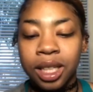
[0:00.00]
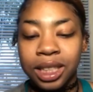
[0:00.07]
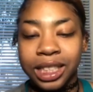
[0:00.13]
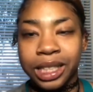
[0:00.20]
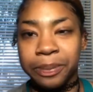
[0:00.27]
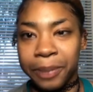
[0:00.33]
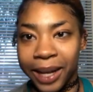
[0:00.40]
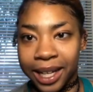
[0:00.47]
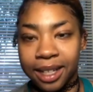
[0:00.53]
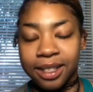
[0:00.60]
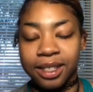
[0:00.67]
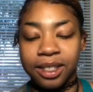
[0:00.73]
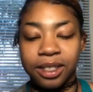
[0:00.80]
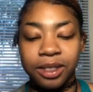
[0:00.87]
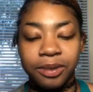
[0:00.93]

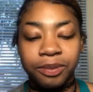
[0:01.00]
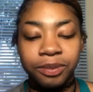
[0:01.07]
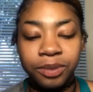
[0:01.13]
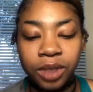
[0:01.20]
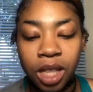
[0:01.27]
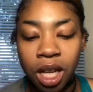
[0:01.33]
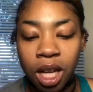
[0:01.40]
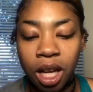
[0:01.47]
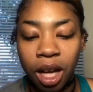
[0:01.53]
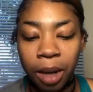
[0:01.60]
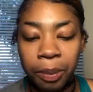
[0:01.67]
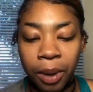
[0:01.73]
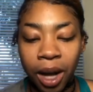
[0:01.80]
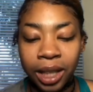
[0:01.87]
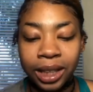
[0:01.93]
Space. A
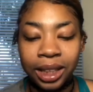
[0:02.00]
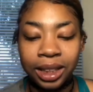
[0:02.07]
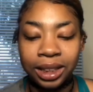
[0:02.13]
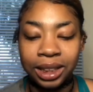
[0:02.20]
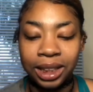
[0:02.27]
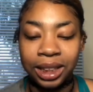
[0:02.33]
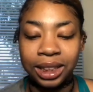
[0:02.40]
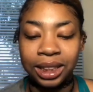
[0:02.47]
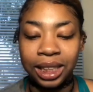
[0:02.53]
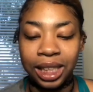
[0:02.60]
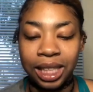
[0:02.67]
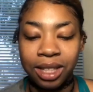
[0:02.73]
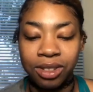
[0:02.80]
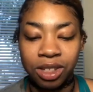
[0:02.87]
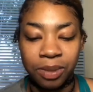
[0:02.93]
body exists
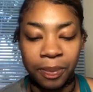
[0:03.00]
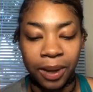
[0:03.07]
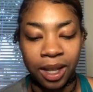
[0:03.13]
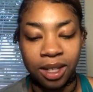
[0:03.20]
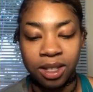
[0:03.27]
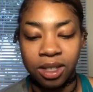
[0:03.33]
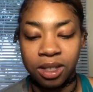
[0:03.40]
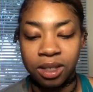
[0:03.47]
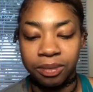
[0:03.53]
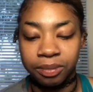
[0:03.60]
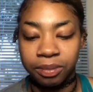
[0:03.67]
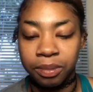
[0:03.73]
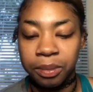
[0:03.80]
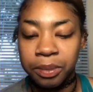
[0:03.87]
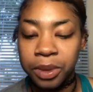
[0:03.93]
in space,
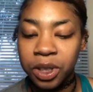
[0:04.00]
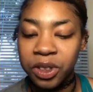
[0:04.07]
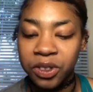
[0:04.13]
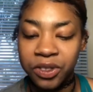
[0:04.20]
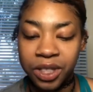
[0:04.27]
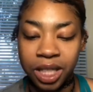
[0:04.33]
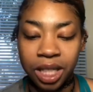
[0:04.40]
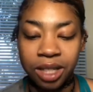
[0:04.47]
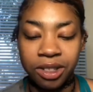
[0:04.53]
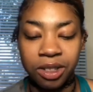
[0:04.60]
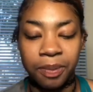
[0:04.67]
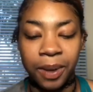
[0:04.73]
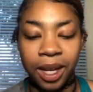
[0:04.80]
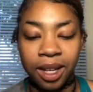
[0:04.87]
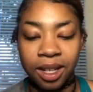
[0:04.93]
moves in
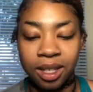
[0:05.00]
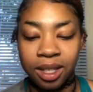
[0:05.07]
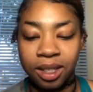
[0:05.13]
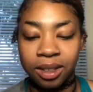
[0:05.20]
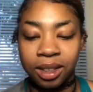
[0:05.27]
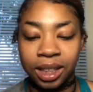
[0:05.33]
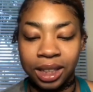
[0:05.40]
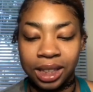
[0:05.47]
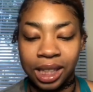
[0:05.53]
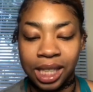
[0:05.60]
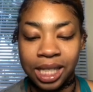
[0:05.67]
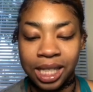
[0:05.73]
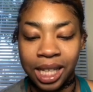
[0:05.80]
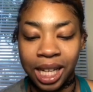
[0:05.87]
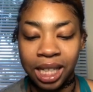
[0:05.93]
space, is
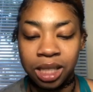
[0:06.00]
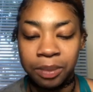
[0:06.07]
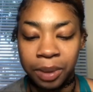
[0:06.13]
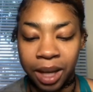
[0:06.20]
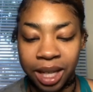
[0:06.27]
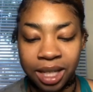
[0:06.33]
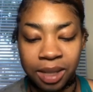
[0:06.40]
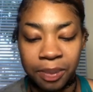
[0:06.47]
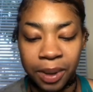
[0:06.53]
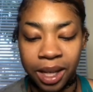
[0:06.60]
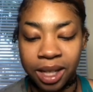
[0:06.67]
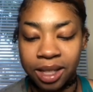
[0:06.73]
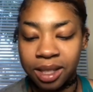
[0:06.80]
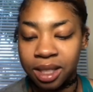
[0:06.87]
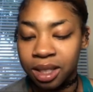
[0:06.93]
contained by
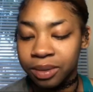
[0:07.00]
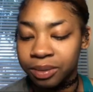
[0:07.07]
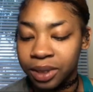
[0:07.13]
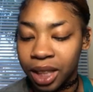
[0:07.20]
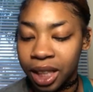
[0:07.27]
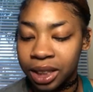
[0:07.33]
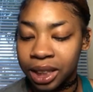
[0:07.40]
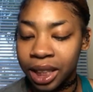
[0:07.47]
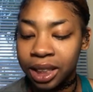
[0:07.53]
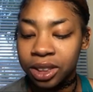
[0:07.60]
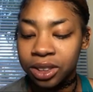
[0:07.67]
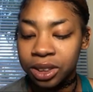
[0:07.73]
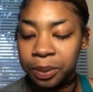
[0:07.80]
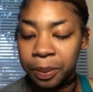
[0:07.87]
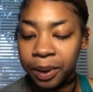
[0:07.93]
space. A
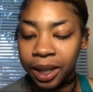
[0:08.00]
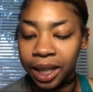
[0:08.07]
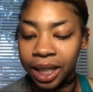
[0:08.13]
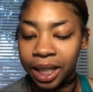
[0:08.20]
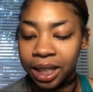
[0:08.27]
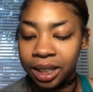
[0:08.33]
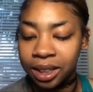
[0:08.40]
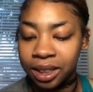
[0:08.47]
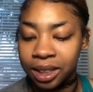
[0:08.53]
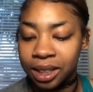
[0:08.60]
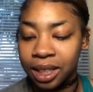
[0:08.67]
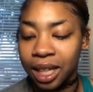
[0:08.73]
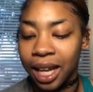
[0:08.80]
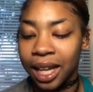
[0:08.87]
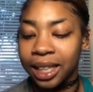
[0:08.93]
dancer's planes
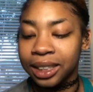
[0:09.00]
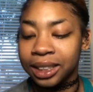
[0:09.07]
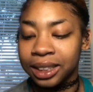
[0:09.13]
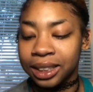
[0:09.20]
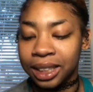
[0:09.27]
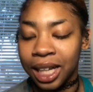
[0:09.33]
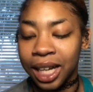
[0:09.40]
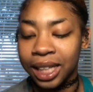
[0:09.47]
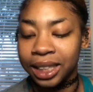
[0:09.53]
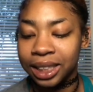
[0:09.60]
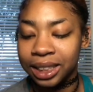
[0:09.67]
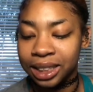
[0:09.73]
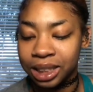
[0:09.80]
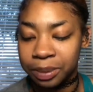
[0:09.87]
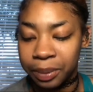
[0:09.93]
and design
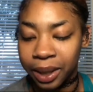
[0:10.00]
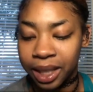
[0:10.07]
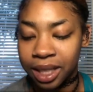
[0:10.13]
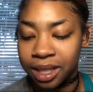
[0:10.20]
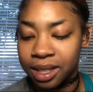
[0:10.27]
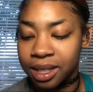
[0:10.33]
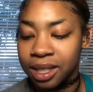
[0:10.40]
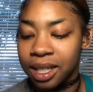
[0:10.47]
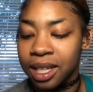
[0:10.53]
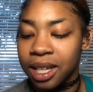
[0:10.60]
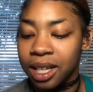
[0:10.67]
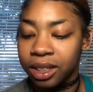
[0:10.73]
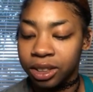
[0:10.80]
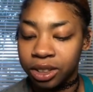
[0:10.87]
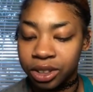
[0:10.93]
in space,
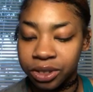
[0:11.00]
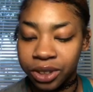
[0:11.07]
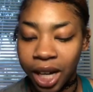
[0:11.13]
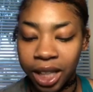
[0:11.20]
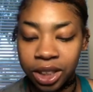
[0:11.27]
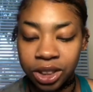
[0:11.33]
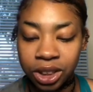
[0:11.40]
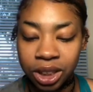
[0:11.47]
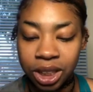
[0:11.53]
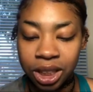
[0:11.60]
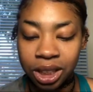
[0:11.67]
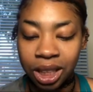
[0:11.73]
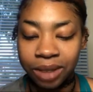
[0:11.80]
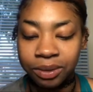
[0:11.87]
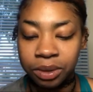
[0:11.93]
the direction
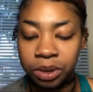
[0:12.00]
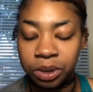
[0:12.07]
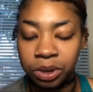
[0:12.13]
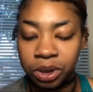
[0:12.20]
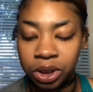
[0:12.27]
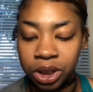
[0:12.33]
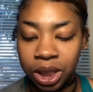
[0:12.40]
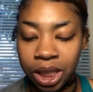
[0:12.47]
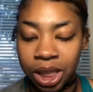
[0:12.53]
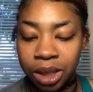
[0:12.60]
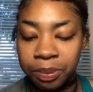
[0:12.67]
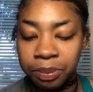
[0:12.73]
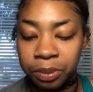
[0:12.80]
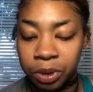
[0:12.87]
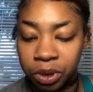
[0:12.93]
and level she
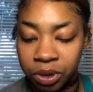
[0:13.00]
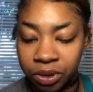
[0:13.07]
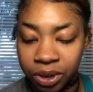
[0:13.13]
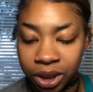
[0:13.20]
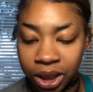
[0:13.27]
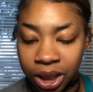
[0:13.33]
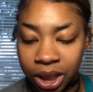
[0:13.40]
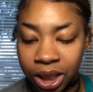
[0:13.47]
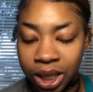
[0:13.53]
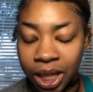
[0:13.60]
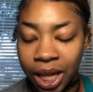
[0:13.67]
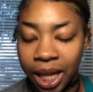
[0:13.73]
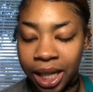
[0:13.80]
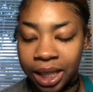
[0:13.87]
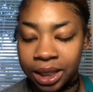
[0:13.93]
moves in,
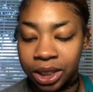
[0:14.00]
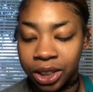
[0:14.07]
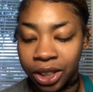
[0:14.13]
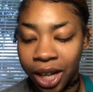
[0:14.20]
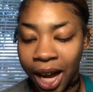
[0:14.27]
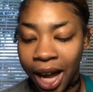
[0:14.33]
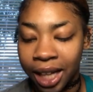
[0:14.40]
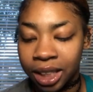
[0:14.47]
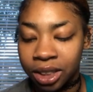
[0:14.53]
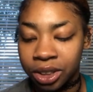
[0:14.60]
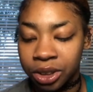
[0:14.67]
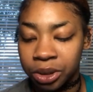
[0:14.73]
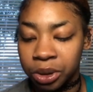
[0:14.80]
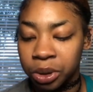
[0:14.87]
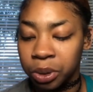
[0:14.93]
and her
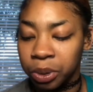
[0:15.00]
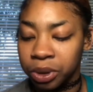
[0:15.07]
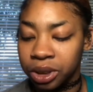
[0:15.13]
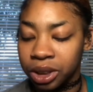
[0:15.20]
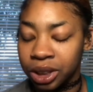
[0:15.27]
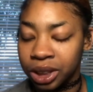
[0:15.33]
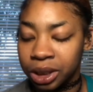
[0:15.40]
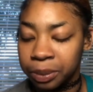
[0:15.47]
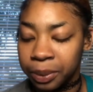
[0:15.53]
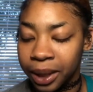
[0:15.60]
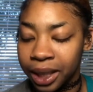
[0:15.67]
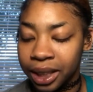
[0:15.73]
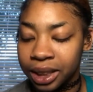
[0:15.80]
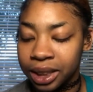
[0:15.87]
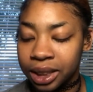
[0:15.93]
attitude towards the
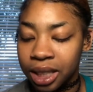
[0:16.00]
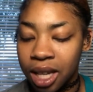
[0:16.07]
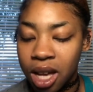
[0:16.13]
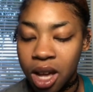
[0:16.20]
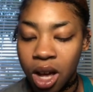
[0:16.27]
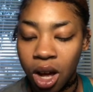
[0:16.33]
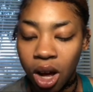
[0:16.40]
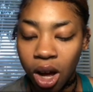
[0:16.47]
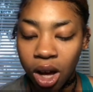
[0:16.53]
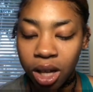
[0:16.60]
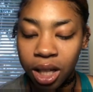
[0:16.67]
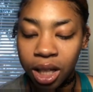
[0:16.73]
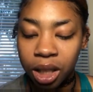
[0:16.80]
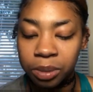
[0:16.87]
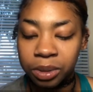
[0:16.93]
space, all
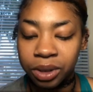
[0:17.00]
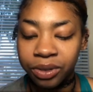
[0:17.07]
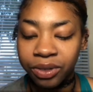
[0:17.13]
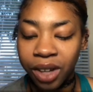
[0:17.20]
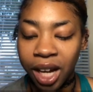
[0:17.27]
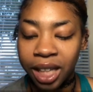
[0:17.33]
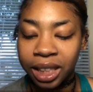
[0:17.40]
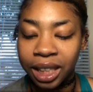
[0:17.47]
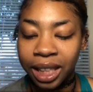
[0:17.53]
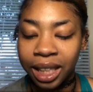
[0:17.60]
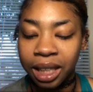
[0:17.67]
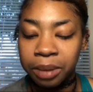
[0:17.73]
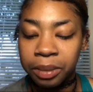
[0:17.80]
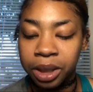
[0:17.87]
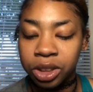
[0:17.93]
help define the
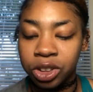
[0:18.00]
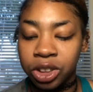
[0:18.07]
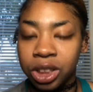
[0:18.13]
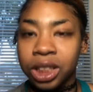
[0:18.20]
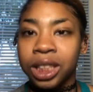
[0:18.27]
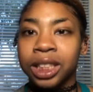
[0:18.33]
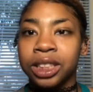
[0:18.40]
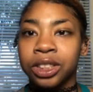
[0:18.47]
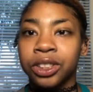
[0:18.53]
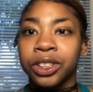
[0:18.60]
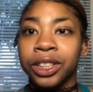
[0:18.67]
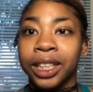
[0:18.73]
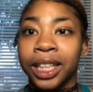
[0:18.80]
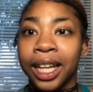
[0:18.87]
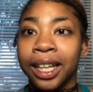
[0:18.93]
image she is
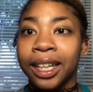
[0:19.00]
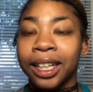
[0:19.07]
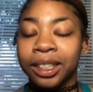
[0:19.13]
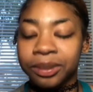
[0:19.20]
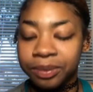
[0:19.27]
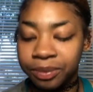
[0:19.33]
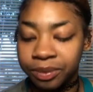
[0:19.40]
creating.